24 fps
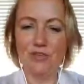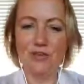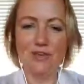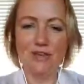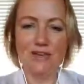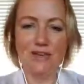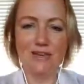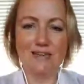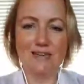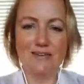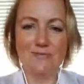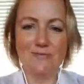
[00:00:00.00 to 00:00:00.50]

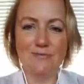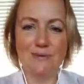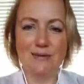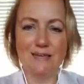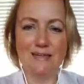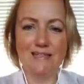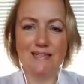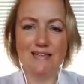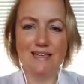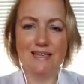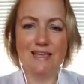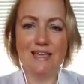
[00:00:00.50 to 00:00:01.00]
can't have a
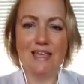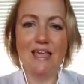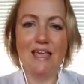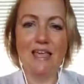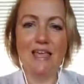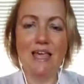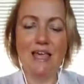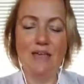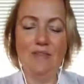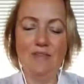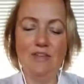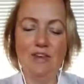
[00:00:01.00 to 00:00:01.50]
bad day.
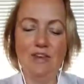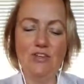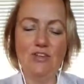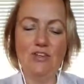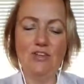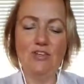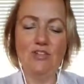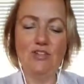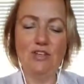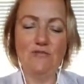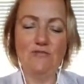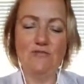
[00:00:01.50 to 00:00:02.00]
And then
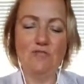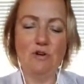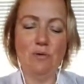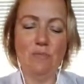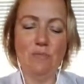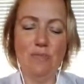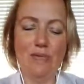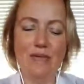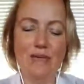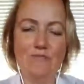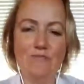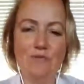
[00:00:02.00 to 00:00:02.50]
usually from
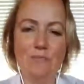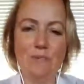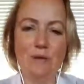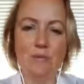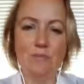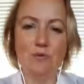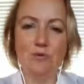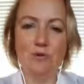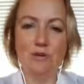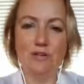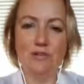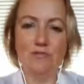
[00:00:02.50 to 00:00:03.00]
my
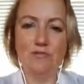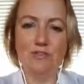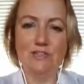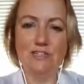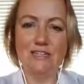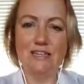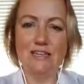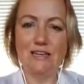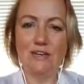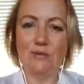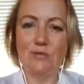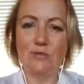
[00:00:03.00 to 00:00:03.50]
morning
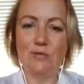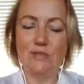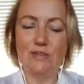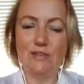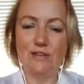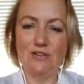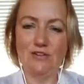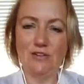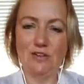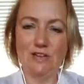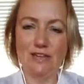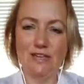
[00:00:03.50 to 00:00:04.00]
routine, I will then
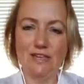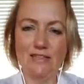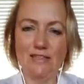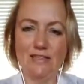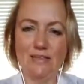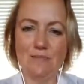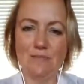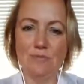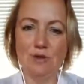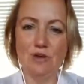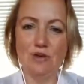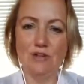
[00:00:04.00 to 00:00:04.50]
try and get
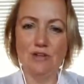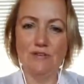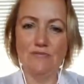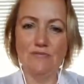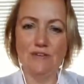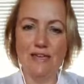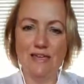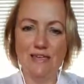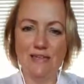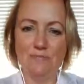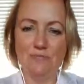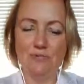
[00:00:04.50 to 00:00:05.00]
some kind of
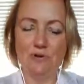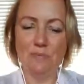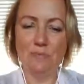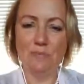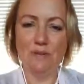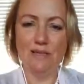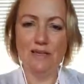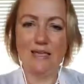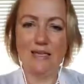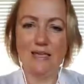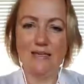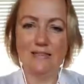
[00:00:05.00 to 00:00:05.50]

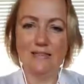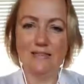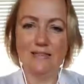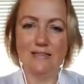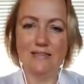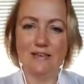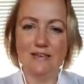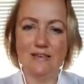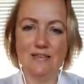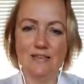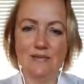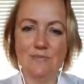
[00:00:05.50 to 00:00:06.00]
proper exercise.